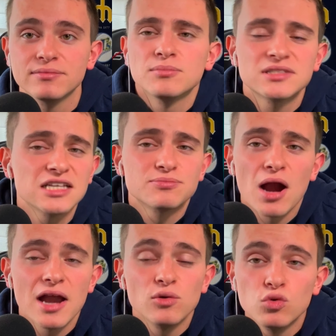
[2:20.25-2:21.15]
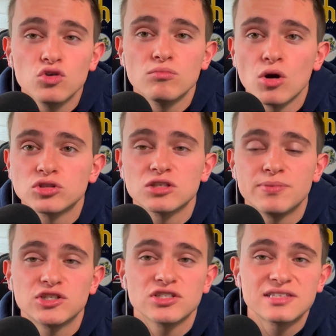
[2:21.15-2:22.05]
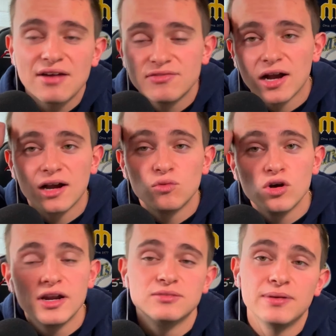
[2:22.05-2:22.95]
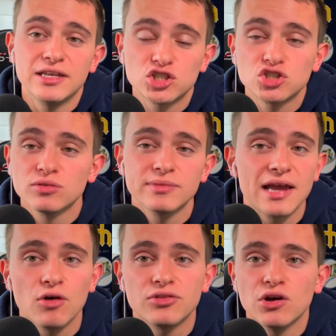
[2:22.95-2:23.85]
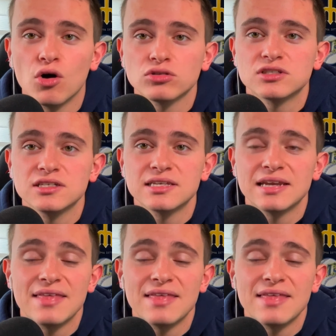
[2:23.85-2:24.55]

Besides Brian Wu, most of his pitching staff, knock on wood, has been extremely healthy all season.